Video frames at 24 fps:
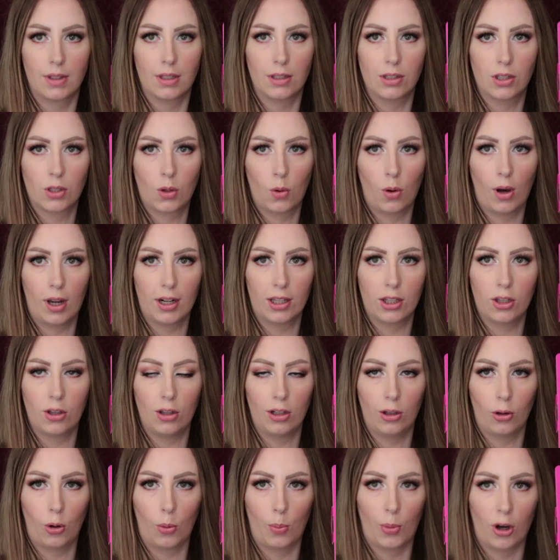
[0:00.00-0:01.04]
It's quite a
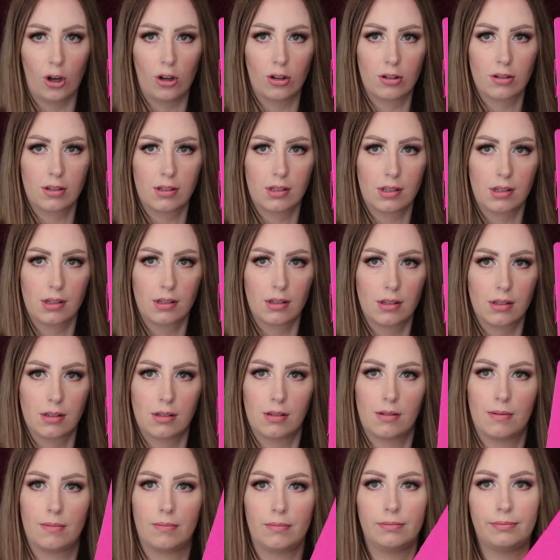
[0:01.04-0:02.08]
cute little box.
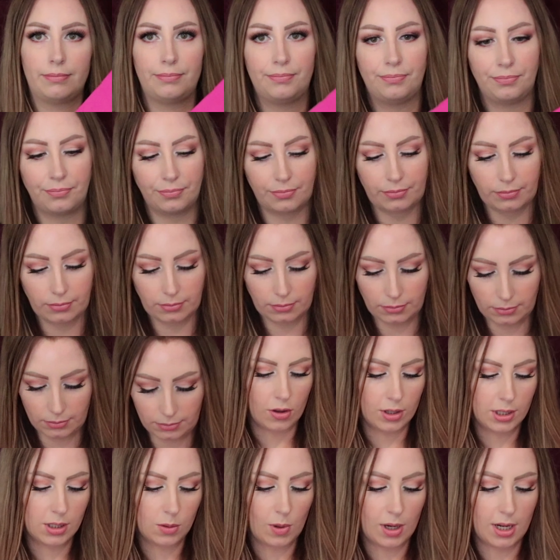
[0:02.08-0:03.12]

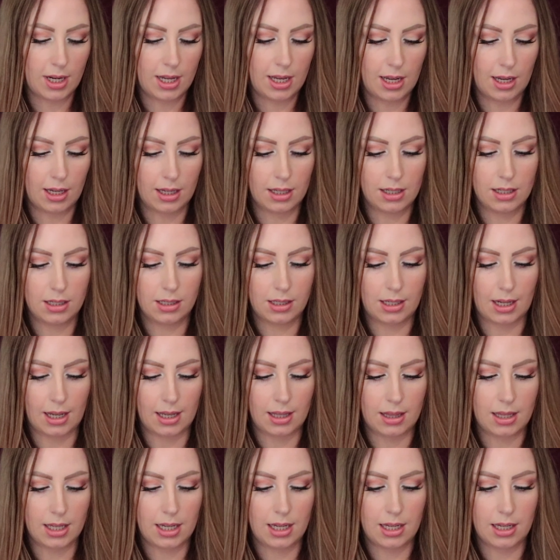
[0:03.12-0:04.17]
This one here is
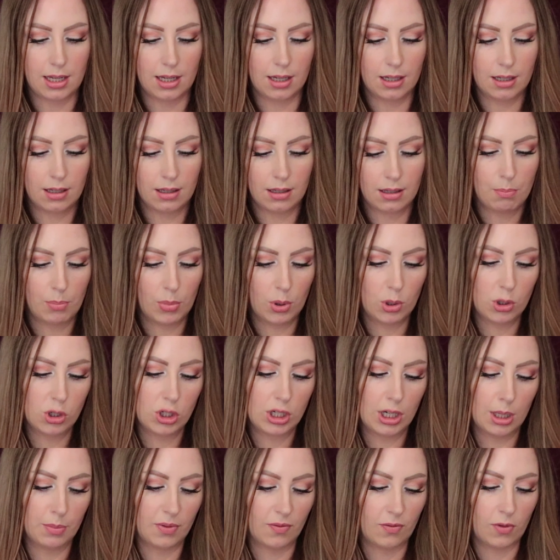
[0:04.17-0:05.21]
the
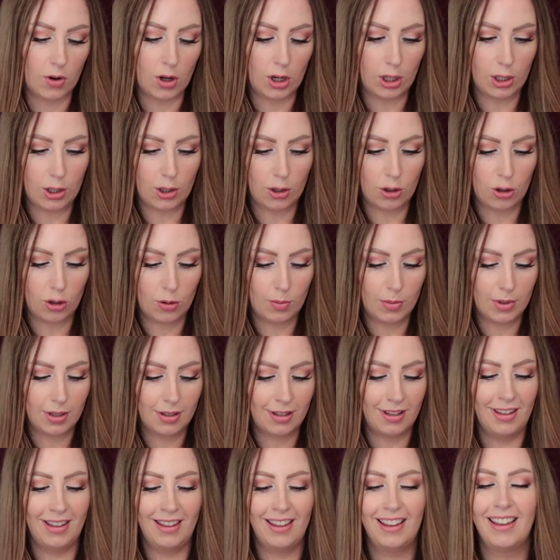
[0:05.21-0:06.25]
push-up volume.
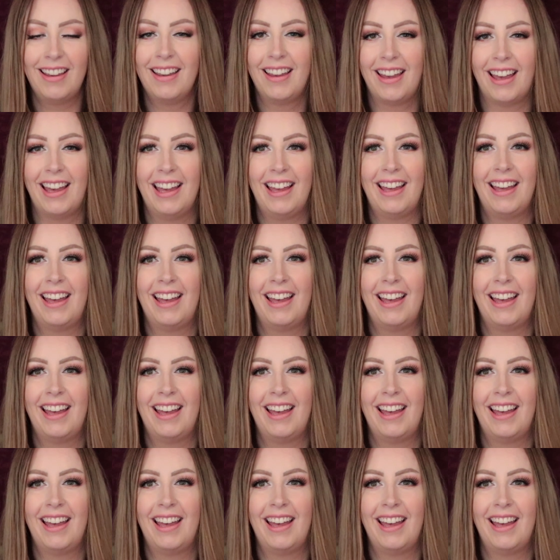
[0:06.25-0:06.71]
If